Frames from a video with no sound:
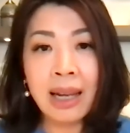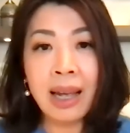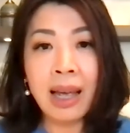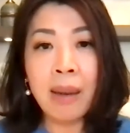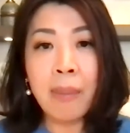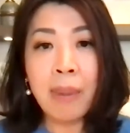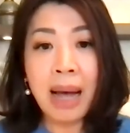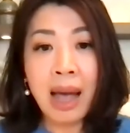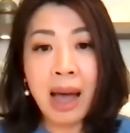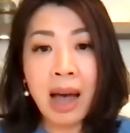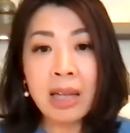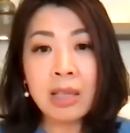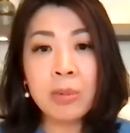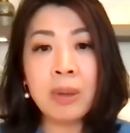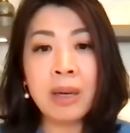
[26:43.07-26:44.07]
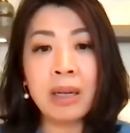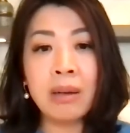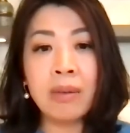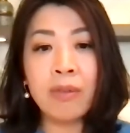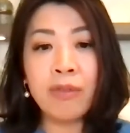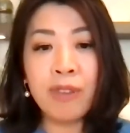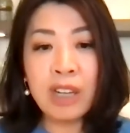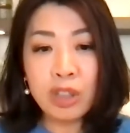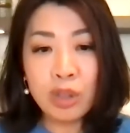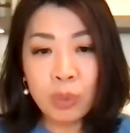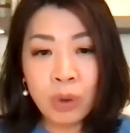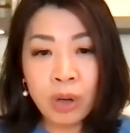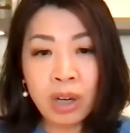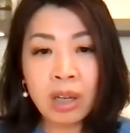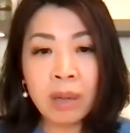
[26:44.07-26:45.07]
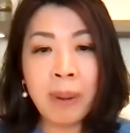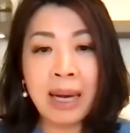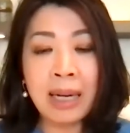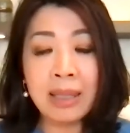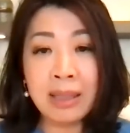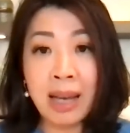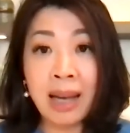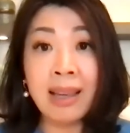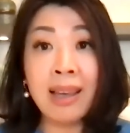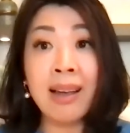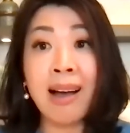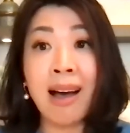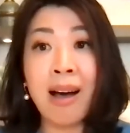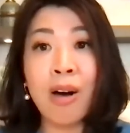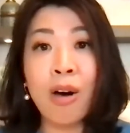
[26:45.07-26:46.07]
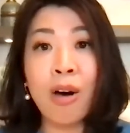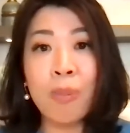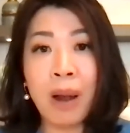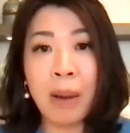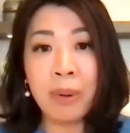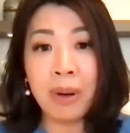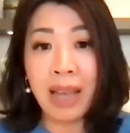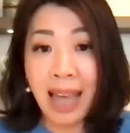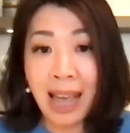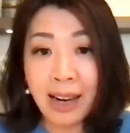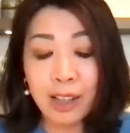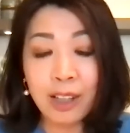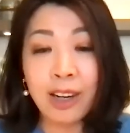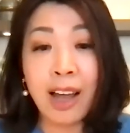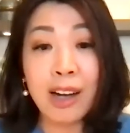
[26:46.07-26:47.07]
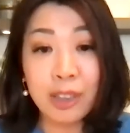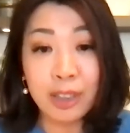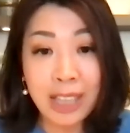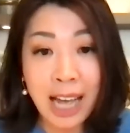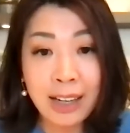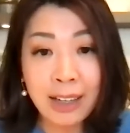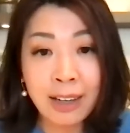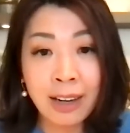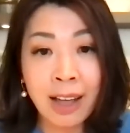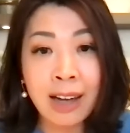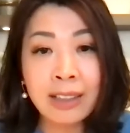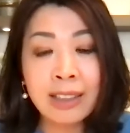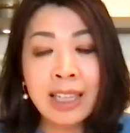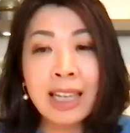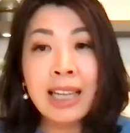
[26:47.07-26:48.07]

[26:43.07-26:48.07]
And my husband finished work by the time he got home, probably 8 o'clock or 9 o'clock.